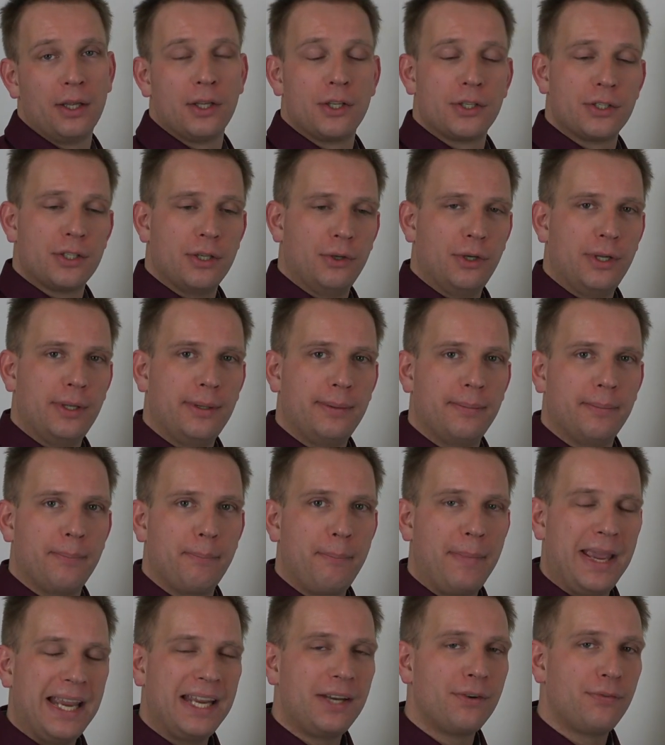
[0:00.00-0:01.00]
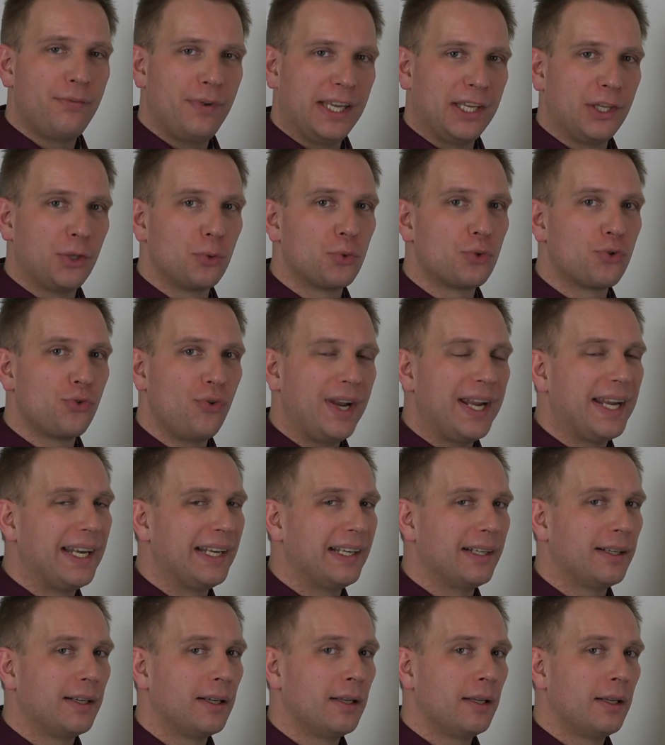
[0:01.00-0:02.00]
So the main thing you
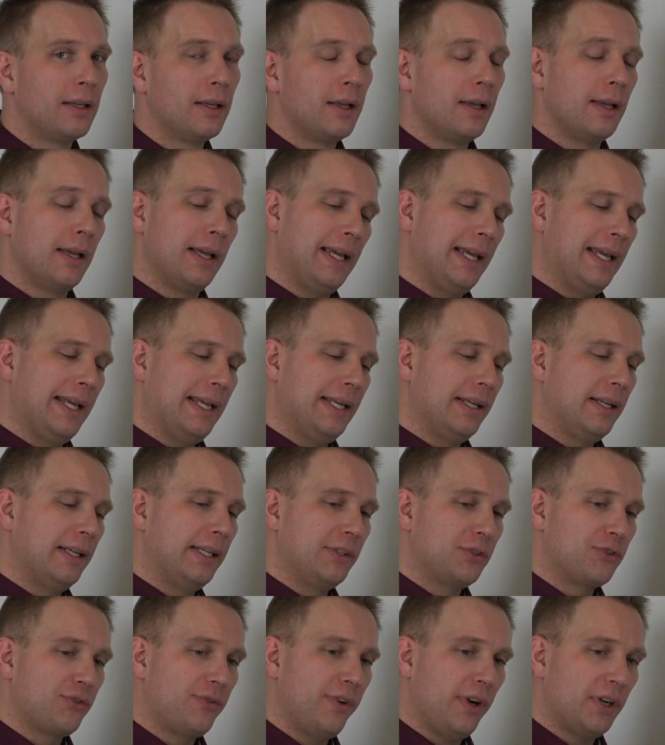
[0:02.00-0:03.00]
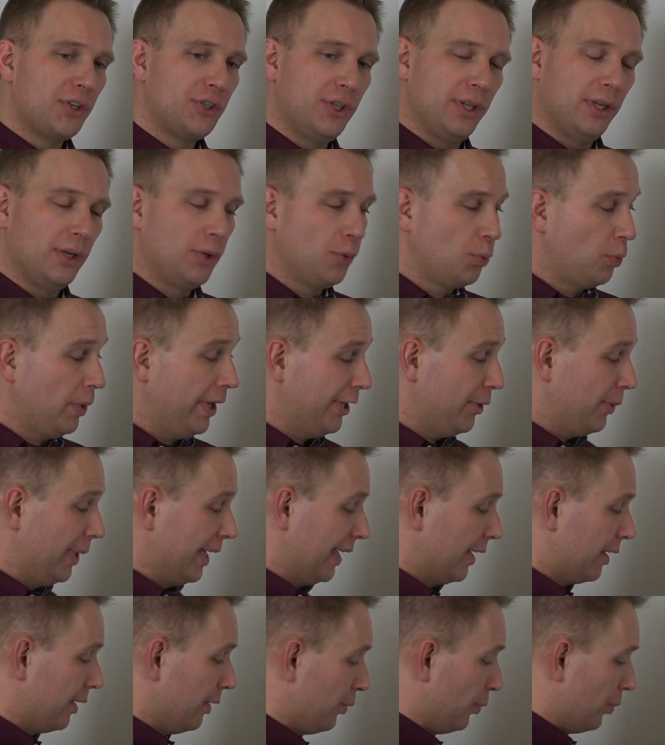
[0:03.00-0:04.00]
train in an instruction where you
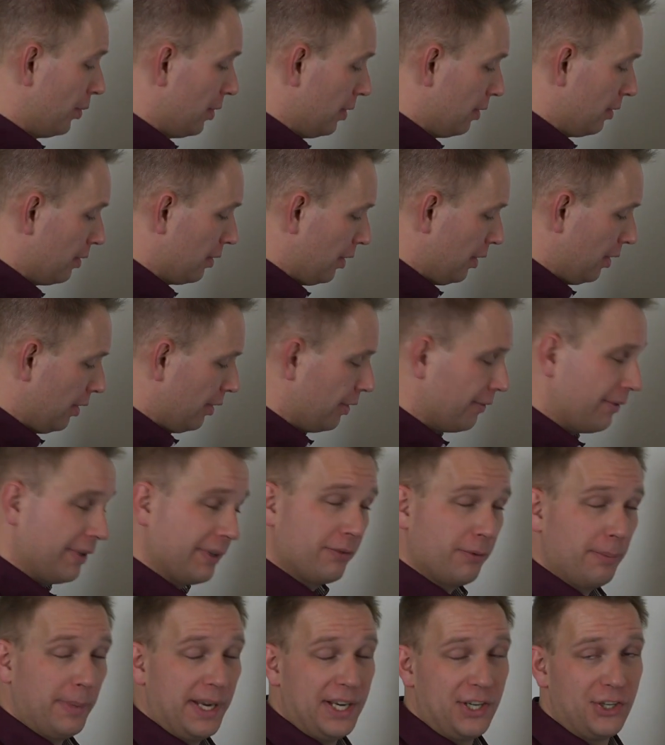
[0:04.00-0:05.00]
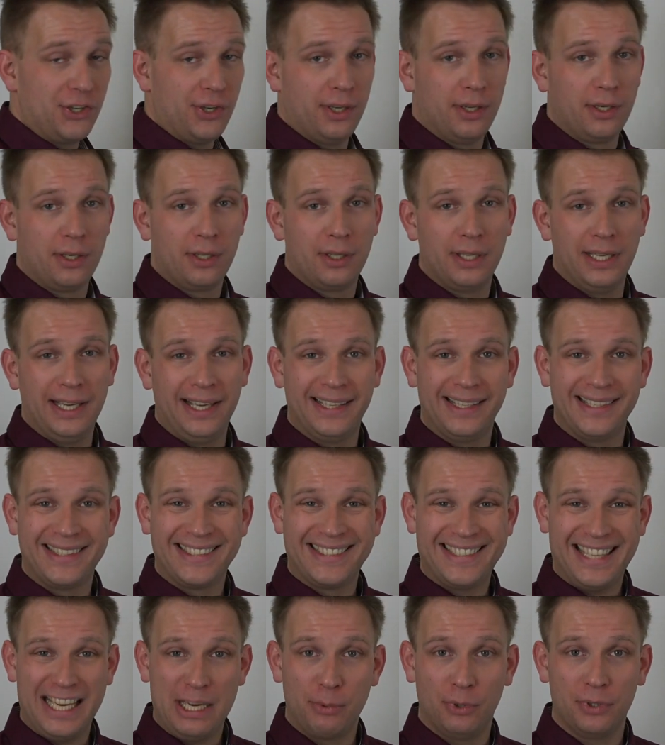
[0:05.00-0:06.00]
include a lot of information in a
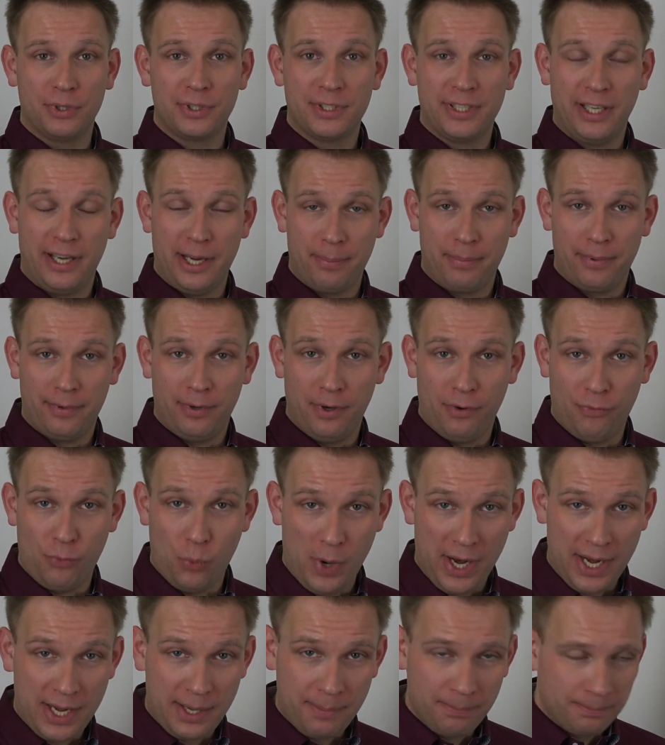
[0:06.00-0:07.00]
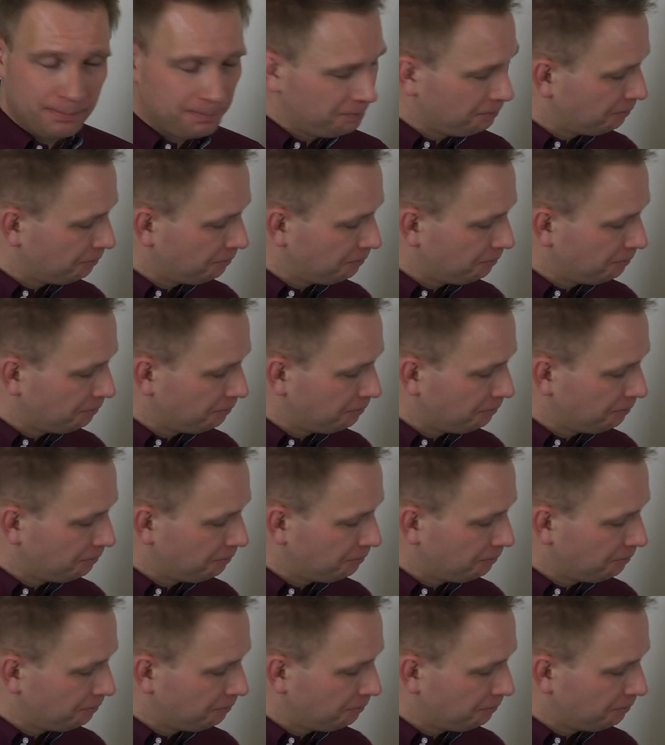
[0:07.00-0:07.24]
table type of way